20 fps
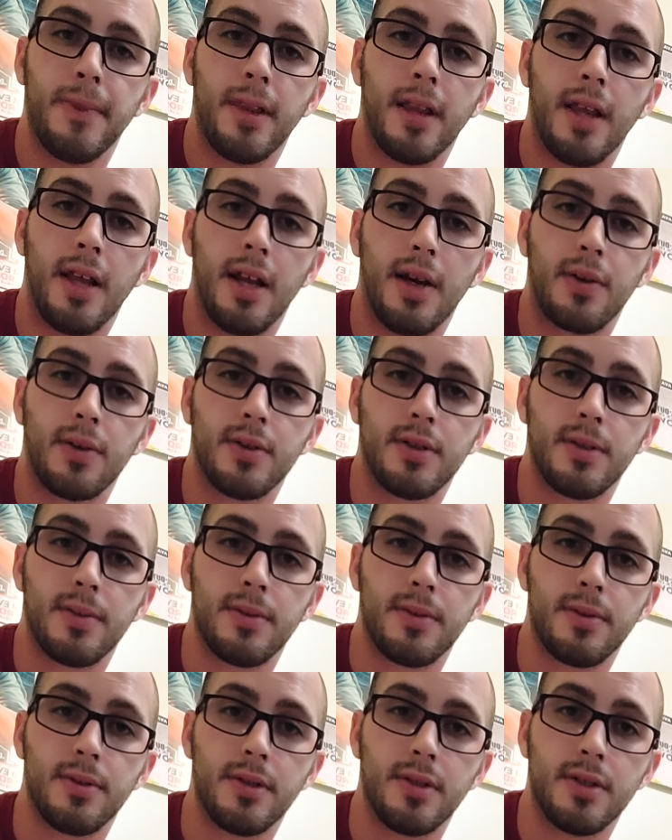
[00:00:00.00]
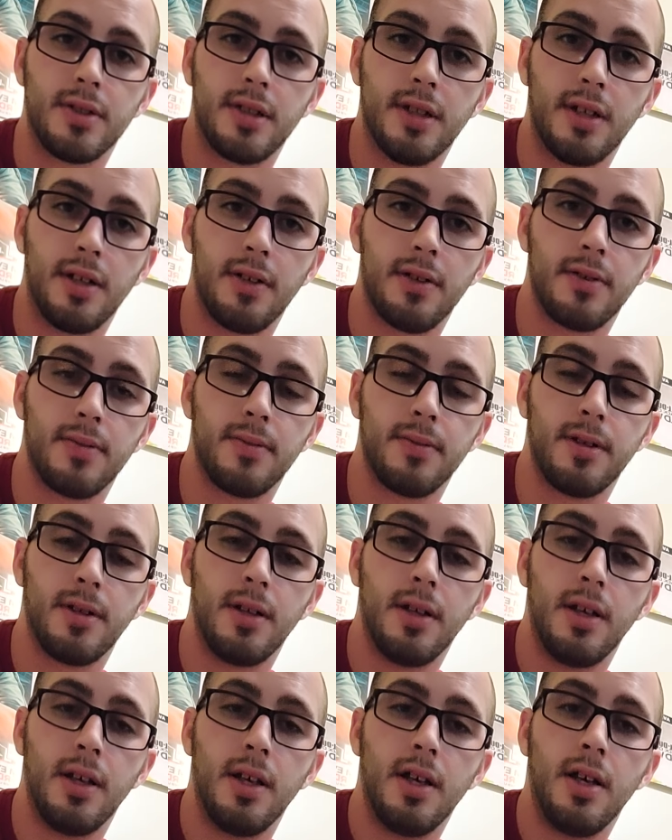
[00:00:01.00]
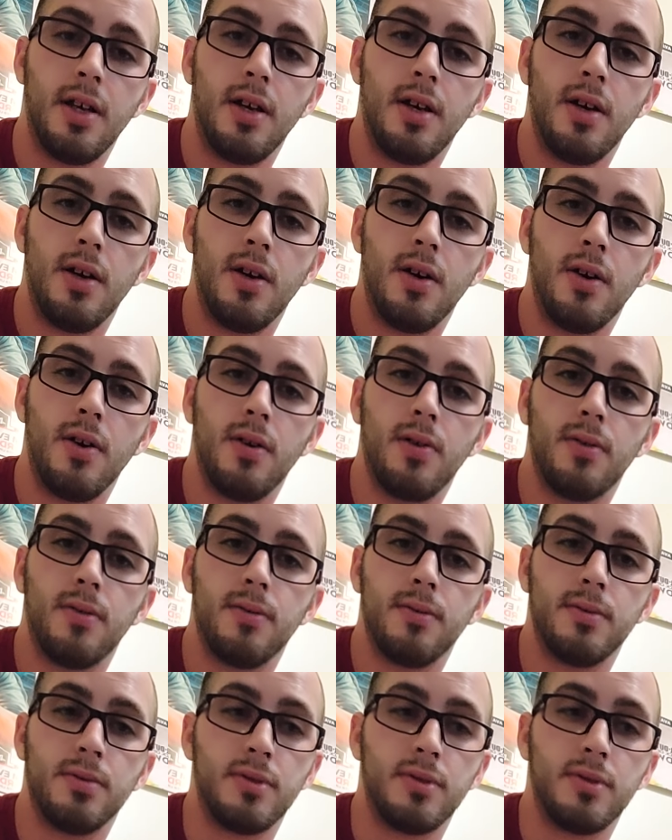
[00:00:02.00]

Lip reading: and I was able to resell it.